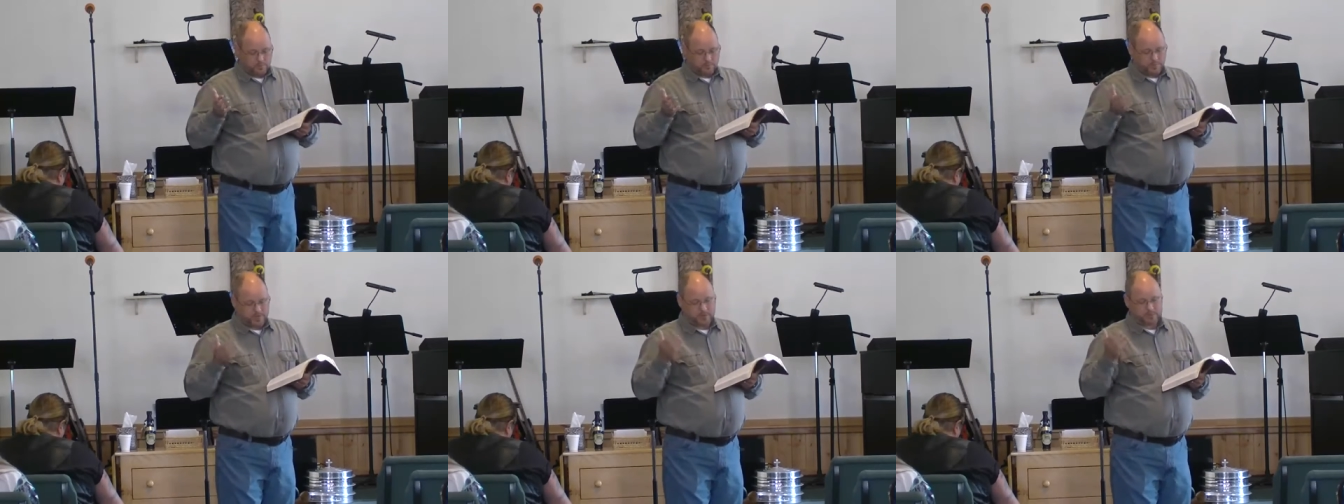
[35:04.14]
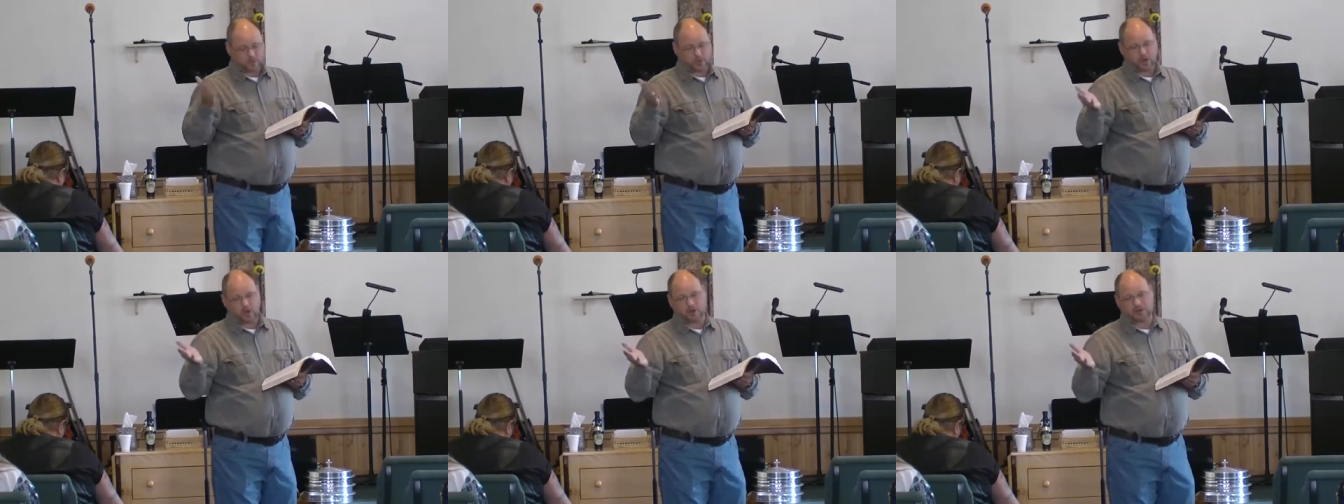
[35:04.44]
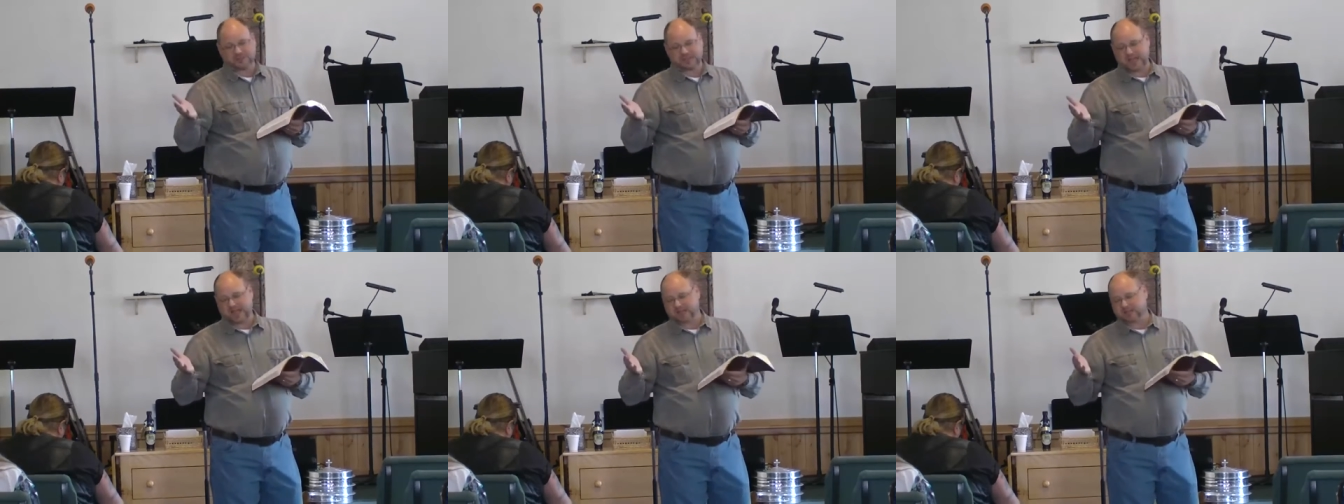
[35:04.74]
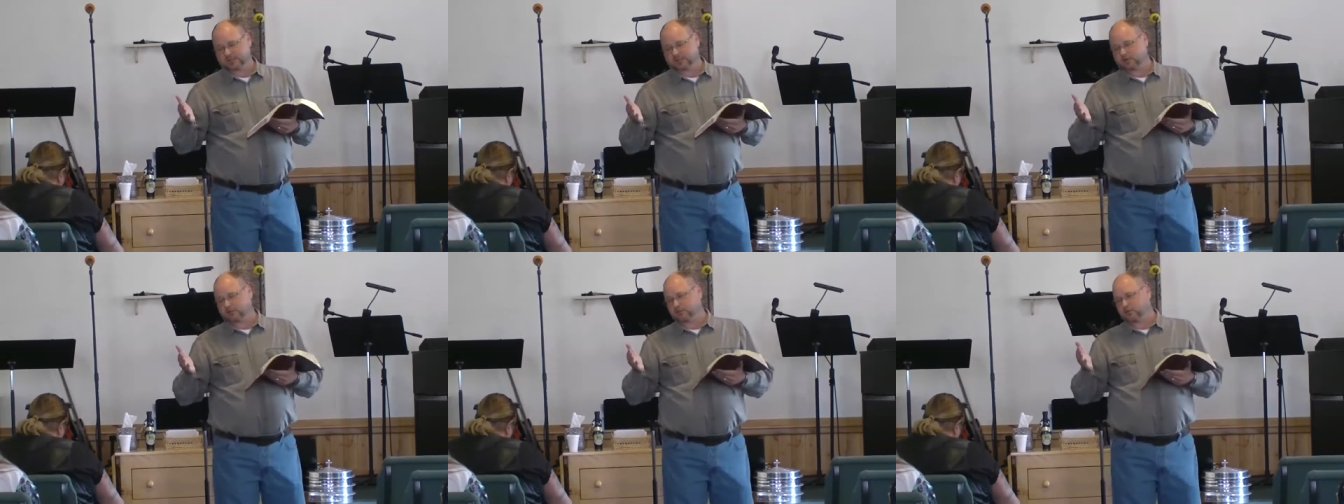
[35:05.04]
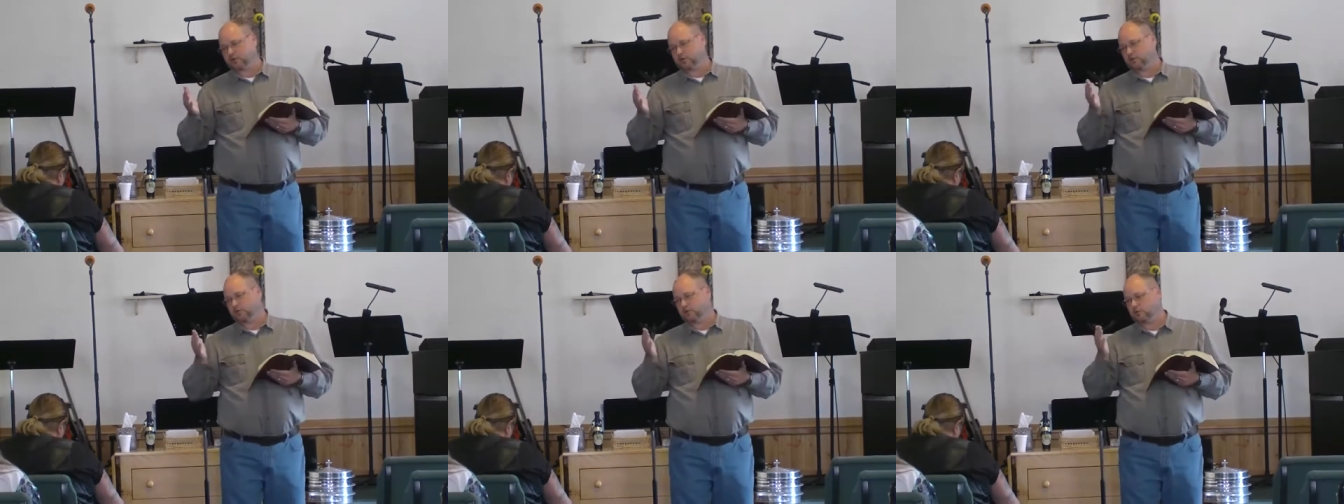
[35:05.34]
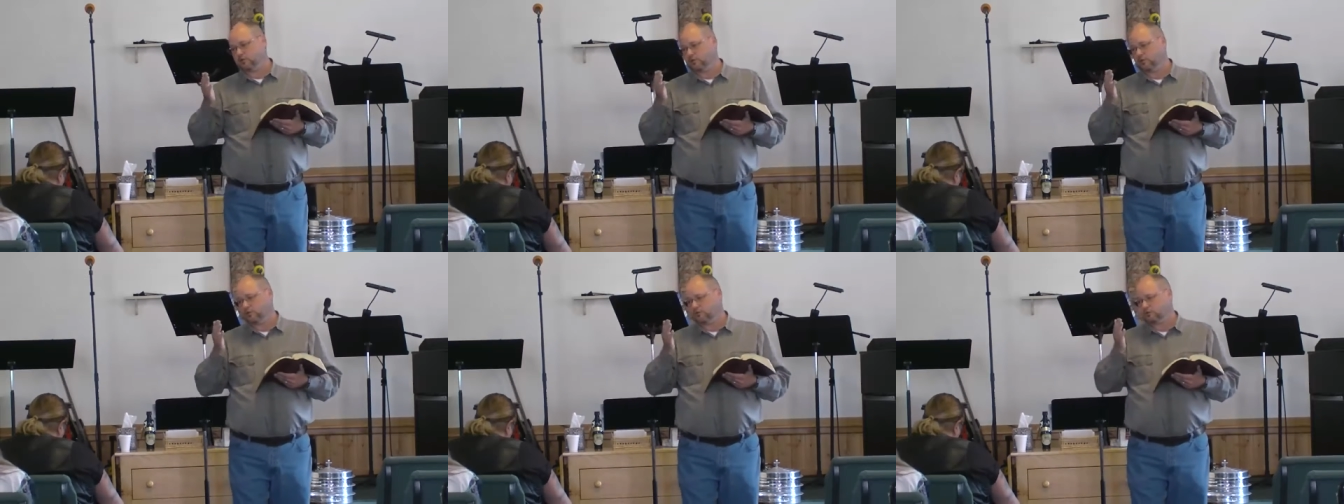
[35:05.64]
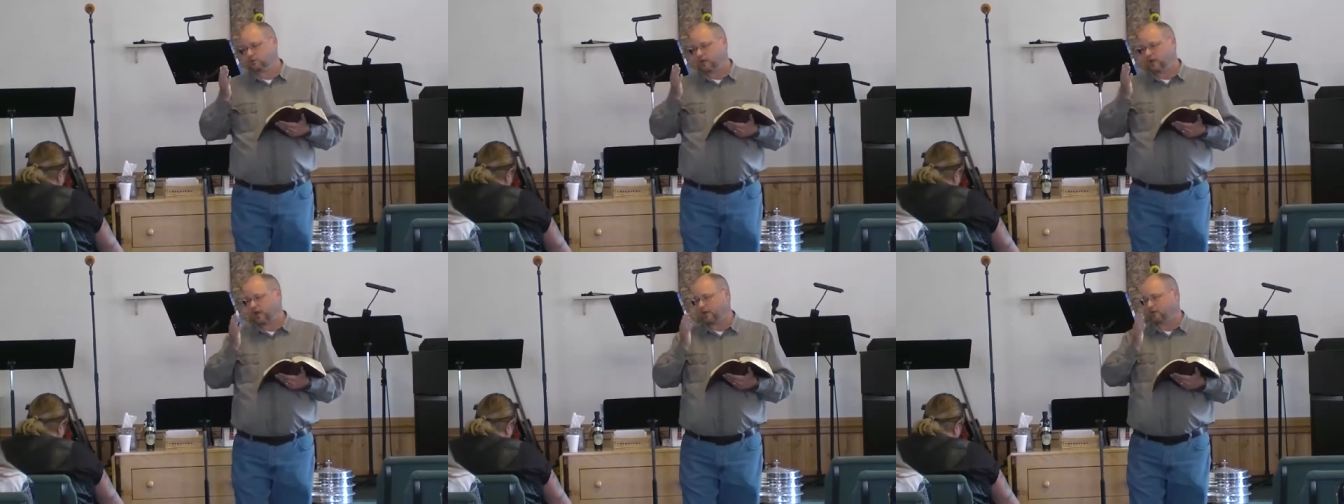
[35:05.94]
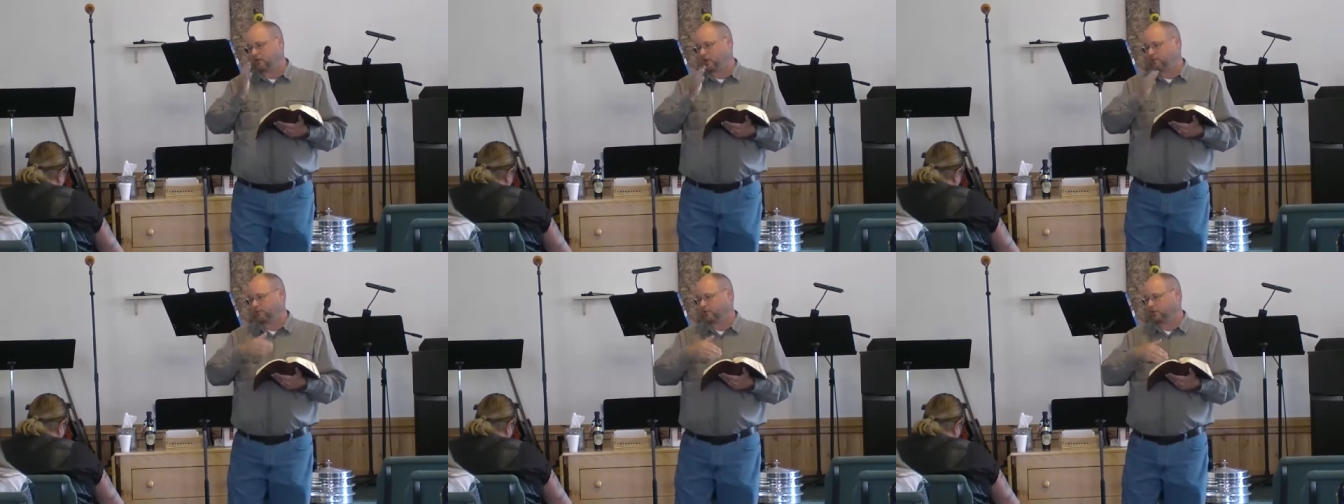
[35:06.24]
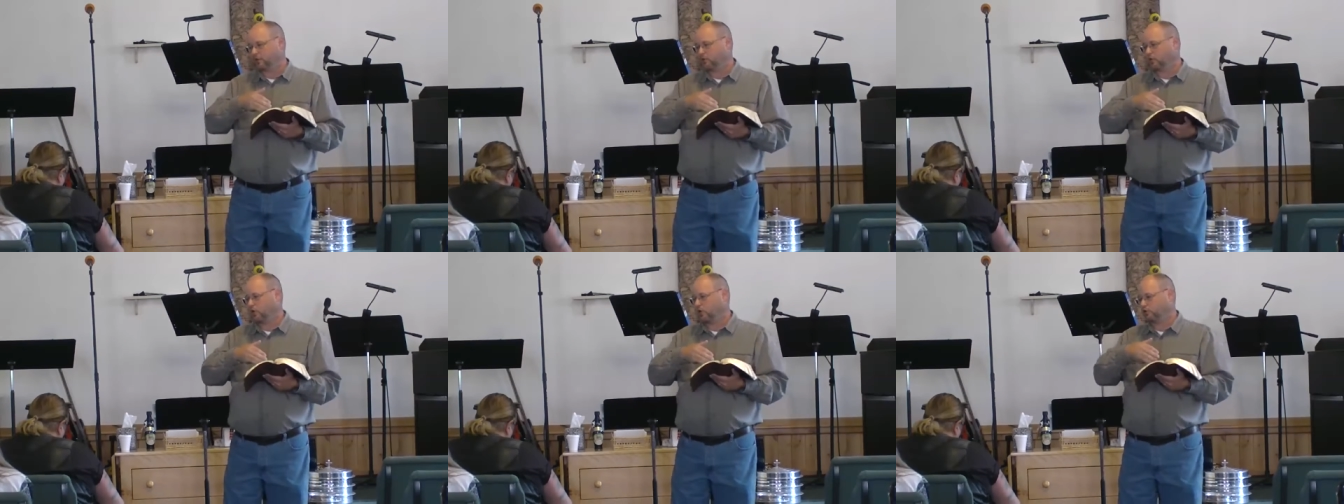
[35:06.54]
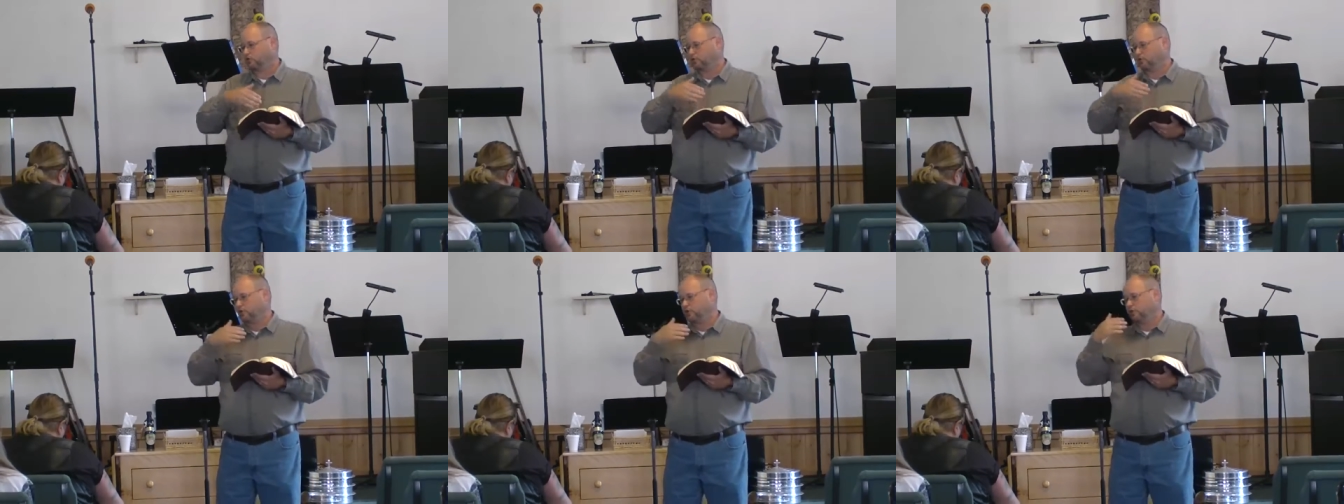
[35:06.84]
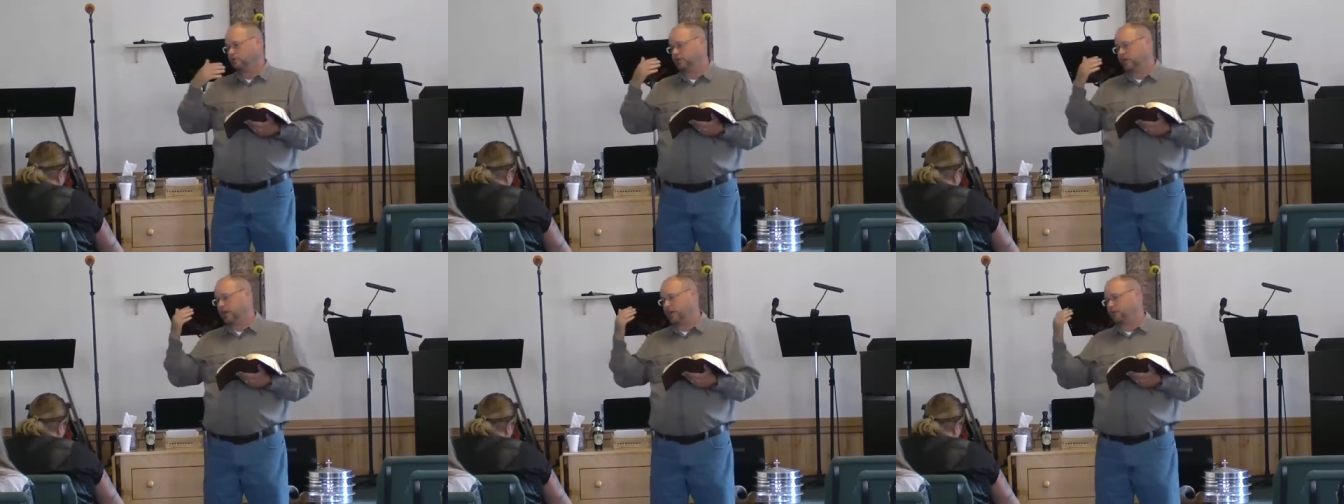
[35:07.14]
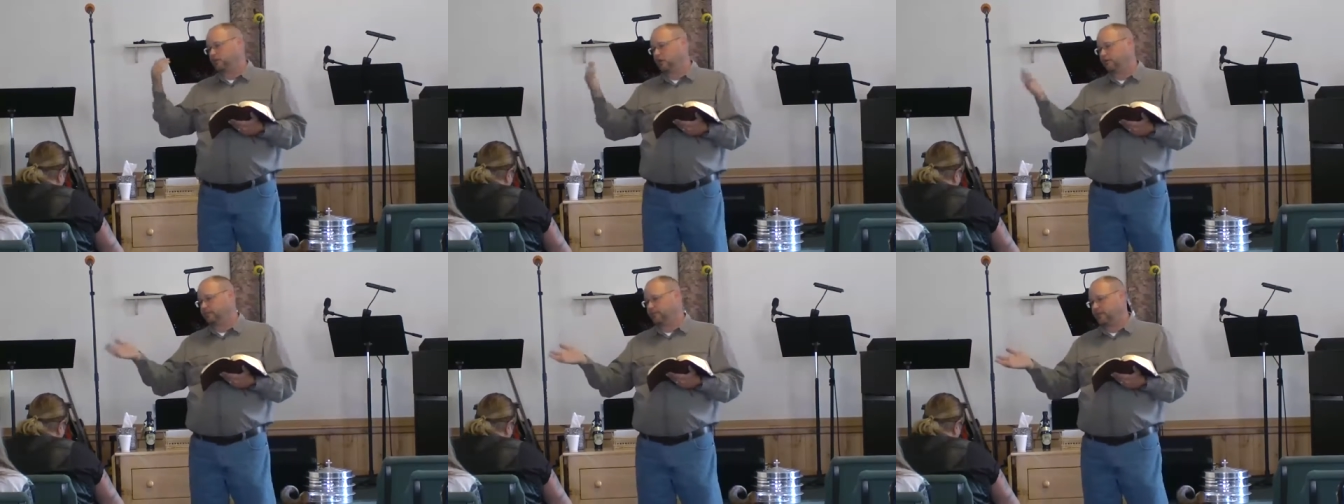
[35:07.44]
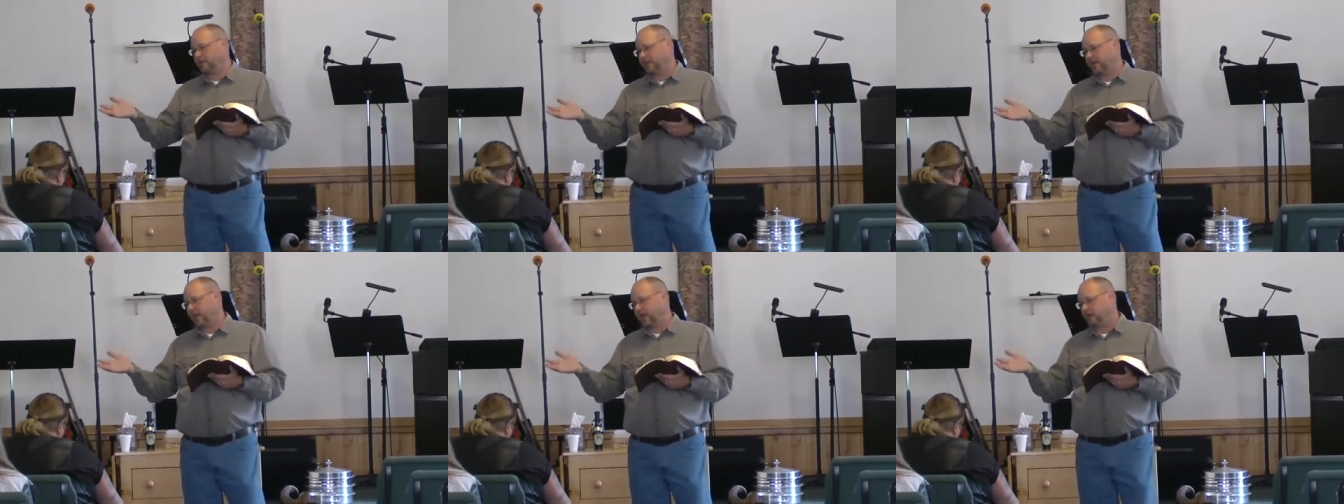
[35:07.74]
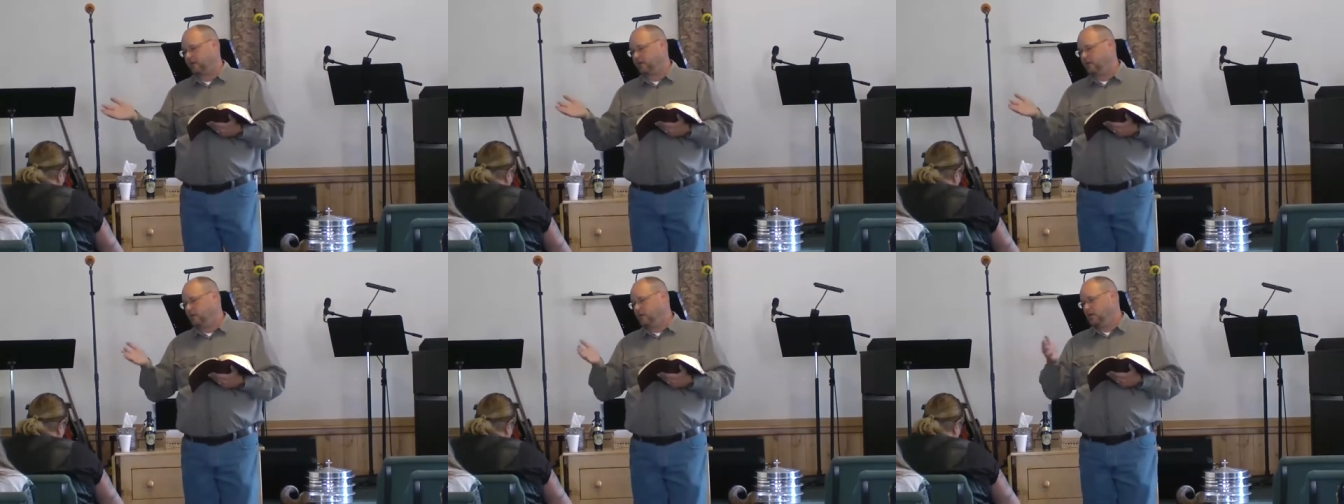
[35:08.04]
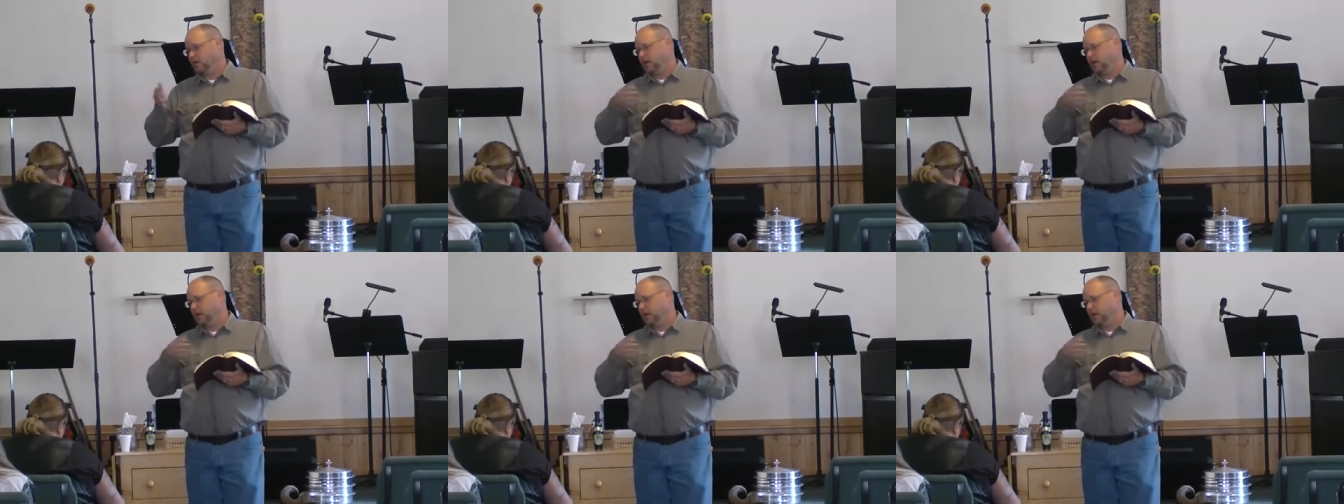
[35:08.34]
people always ask him, do you tithe off of the gross or do you tithe off of the net?